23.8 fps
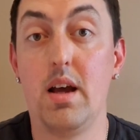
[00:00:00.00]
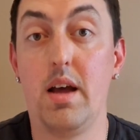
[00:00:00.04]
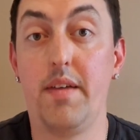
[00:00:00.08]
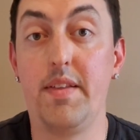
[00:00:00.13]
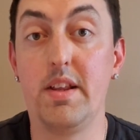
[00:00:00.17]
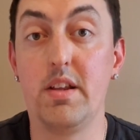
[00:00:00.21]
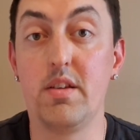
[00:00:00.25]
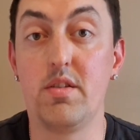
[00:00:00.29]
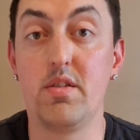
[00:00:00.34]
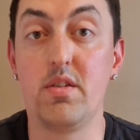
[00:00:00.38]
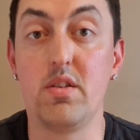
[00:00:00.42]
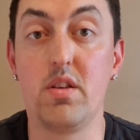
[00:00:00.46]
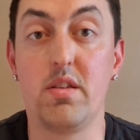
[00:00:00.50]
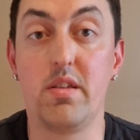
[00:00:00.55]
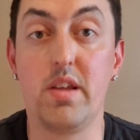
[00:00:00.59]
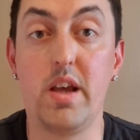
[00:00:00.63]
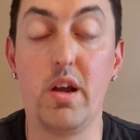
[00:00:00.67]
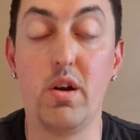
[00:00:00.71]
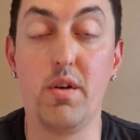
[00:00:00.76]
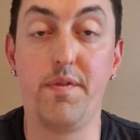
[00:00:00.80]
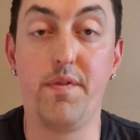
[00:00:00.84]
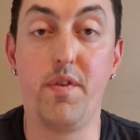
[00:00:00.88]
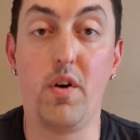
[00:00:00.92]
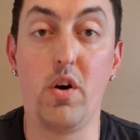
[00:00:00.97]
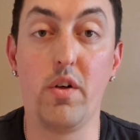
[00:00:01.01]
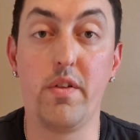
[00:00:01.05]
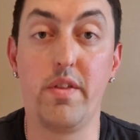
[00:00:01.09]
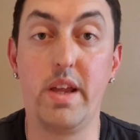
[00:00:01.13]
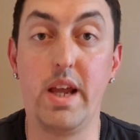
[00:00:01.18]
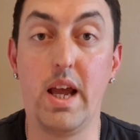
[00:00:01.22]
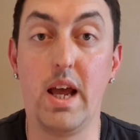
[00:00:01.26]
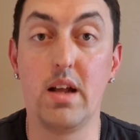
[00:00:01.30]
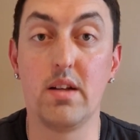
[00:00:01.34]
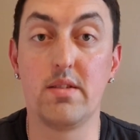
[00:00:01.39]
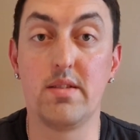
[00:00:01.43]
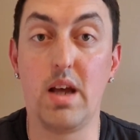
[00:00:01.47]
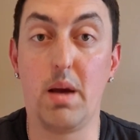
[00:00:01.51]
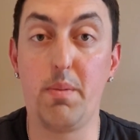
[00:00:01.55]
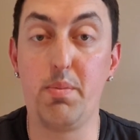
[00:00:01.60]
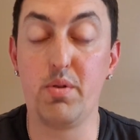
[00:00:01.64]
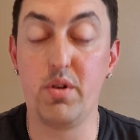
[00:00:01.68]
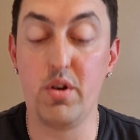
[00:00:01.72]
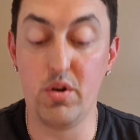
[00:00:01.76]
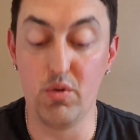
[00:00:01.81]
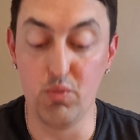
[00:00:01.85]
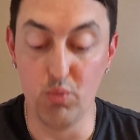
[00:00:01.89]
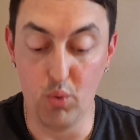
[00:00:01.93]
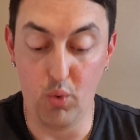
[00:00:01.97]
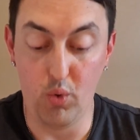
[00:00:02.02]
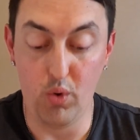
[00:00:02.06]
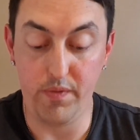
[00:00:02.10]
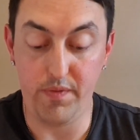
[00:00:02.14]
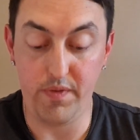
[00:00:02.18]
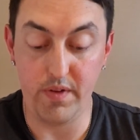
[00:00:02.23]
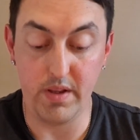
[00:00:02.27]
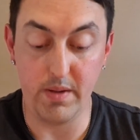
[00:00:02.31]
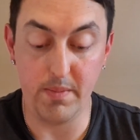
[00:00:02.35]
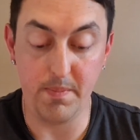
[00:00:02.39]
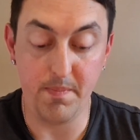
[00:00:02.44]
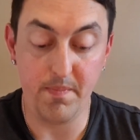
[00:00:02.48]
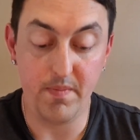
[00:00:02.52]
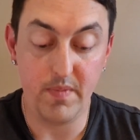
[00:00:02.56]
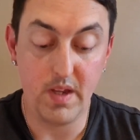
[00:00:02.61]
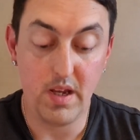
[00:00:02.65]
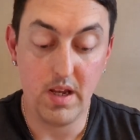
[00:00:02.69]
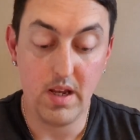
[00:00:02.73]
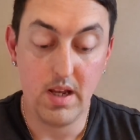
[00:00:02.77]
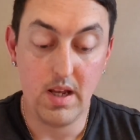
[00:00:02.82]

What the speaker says: I think this is the 3rd or 4th year it's happened in a row for them.